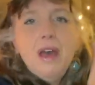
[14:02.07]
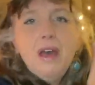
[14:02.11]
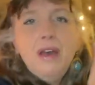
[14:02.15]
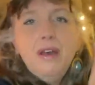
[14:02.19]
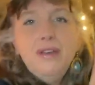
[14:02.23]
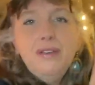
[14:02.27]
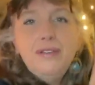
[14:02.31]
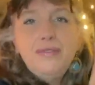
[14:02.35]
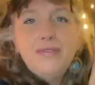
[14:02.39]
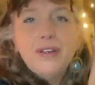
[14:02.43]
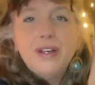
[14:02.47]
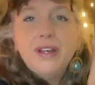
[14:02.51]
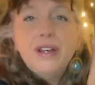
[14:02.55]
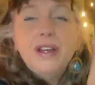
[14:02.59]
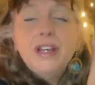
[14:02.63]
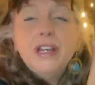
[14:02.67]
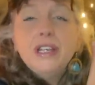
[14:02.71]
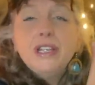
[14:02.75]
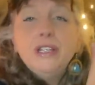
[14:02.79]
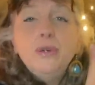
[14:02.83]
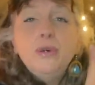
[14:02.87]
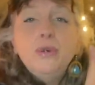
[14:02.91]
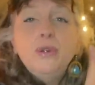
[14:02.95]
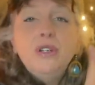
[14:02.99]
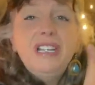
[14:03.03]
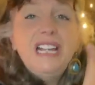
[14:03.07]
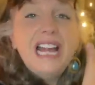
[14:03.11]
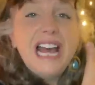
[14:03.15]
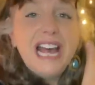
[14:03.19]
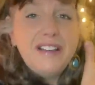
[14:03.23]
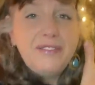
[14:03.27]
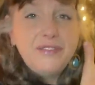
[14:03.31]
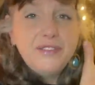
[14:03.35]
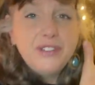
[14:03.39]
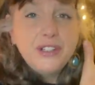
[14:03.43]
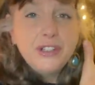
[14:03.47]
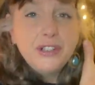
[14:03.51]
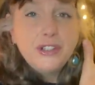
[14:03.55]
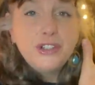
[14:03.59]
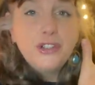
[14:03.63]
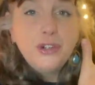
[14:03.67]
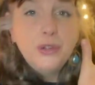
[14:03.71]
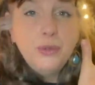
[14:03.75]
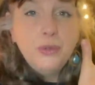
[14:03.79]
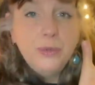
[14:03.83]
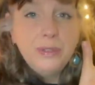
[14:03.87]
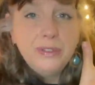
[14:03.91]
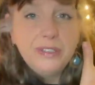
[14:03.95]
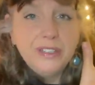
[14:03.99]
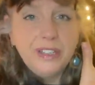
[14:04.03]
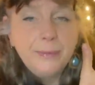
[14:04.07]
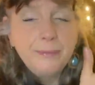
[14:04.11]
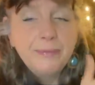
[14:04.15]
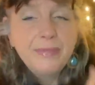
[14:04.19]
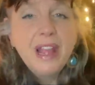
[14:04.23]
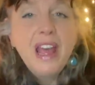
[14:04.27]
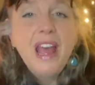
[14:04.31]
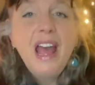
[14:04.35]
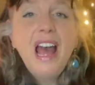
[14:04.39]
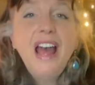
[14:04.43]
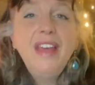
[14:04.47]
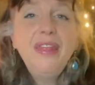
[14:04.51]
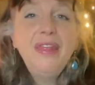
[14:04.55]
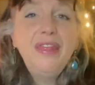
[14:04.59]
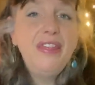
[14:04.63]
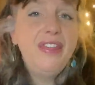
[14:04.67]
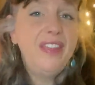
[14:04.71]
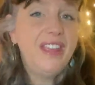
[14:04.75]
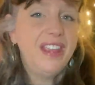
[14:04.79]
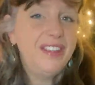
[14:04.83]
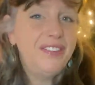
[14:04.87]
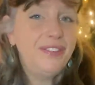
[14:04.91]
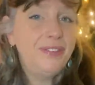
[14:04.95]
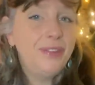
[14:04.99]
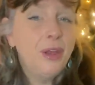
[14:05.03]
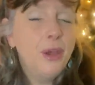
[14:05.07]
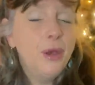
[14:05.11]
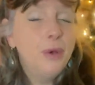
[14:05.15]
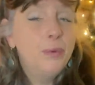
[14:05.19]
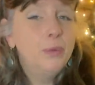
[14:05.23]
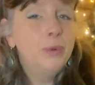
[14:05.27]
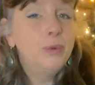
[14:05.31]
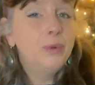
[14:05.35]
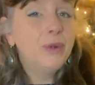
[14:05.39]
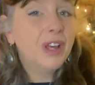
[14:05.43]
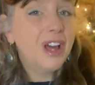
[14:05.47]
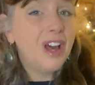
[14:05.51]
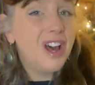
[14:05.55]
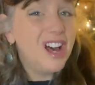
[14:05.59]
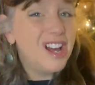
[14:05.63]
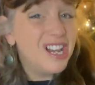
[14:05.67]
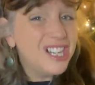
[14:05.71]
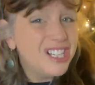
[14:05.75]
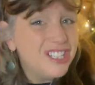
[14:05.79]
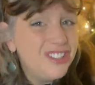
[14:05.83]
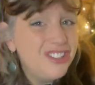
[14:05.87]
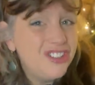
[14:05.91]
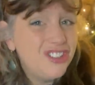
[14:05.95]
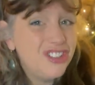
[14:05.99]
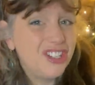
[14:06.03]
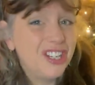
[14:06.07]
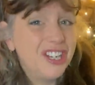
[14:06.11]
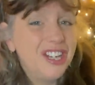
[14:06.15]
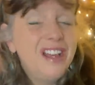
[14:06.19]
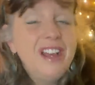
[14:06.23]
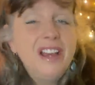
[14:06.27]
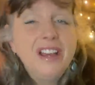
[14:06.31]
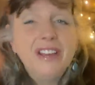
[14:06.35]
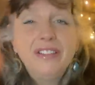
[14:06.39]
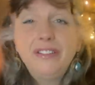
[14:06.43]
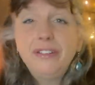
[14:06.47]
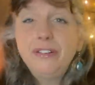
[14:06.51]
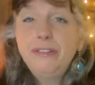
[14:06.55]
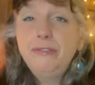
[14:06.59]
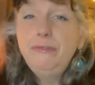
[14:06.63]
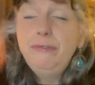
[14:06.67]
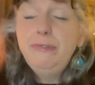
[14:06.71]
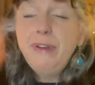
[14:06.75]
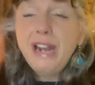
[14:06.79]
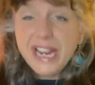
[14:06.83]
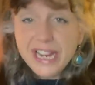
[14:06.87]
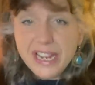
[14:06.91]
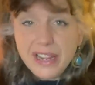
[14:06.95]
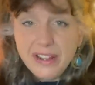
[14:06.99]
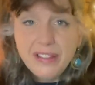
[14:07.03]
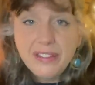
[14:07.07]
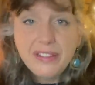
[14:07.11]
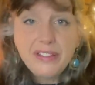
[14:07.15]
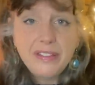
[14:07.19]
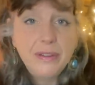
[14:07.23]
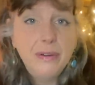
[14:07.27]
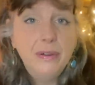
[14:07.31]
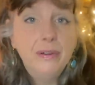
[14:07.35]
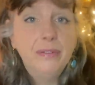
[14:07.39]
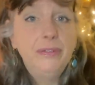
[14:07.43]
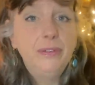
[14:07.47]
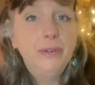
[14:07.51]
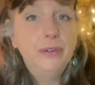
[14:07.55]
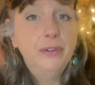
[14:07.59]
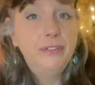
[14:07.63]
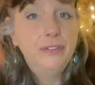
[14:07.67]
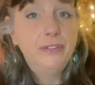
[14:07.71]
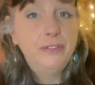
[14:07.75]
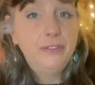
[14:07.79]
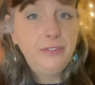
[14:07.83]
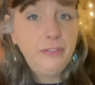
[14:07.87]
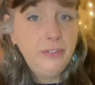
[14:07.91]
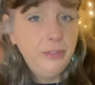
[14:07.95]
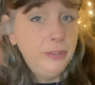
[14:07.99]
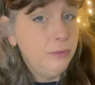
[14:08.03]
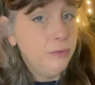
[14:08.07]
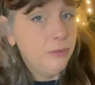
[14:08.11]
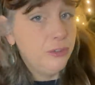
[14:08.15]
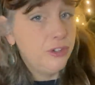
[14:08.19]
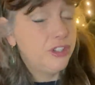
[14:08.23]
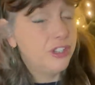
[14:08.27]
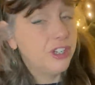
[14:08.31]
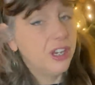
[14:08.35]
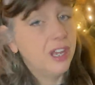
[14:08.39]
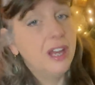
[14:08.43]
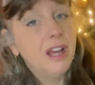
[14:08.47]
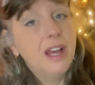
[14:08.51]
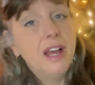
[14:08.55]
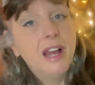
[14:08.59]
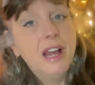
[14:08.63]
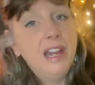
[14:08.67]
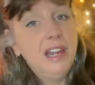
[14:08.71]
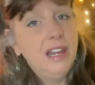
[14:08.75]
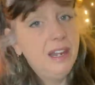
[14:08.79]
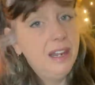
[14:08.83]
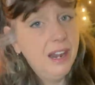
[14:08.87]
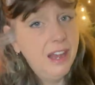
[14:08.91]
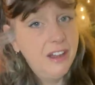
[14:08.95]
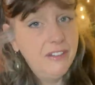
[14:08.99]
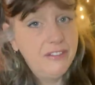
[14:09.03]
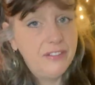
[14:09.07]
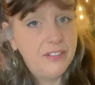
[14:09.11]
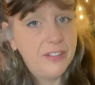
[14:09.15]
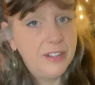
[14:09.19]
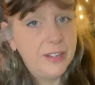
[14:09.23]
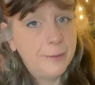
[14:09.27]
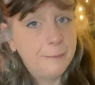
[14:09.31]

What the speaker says: over your left shoulder. And this will conjure the wraith of your future lover.